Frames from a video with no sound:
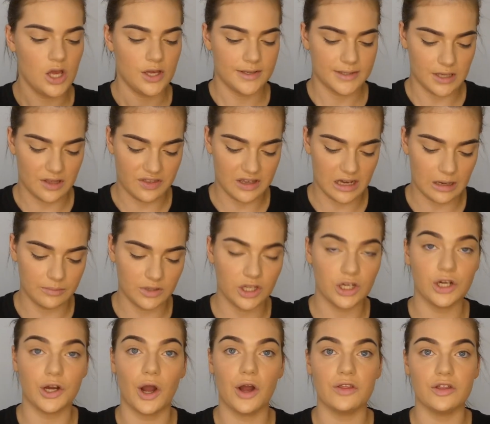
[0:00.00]
so I think I'm
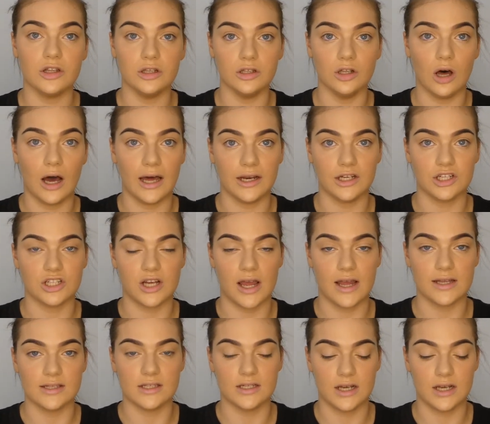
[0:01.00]
gonna go the lighter shade